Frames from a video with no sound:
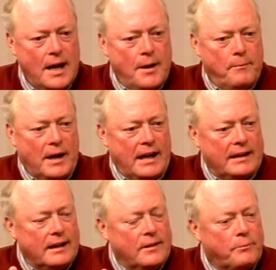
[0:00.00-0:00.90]
But
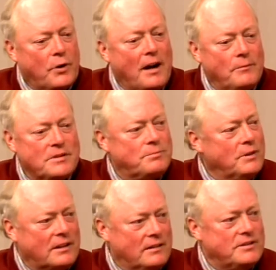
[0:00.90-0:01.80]
the problem is
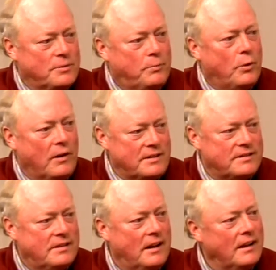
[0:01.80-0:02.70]
Merkley
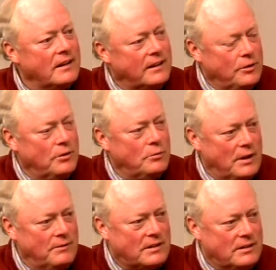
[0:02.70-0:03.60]
supports doing away
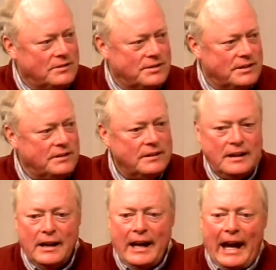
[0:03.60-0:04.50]
with cloture,
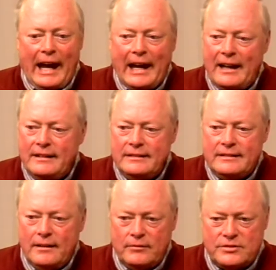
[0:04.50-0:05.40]
mm-hmm. and
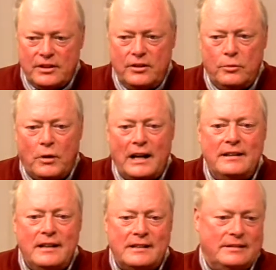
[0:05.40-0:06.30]
Senator Wyden
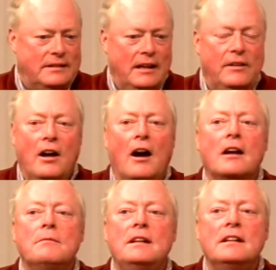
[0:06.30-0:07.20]
doesn't. And the
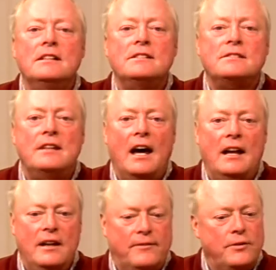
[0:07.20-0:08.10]
argument is that
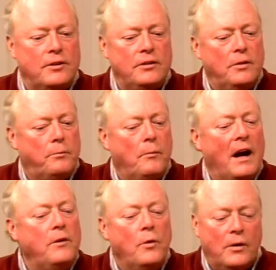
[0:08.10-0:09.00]
if you're in the
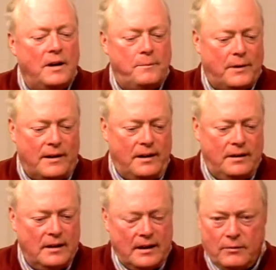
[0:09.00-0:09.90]
minority party,
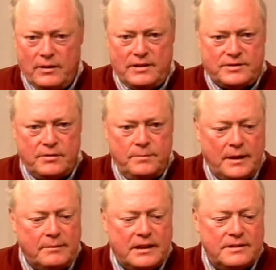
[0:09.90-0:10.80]
whether it's the
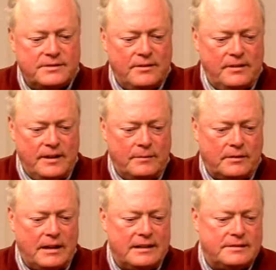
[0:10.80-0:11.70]
Republicans or the
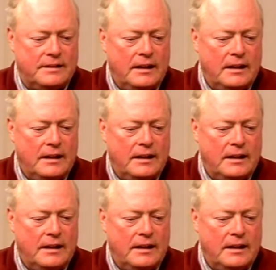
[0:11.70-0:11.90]
Democrats,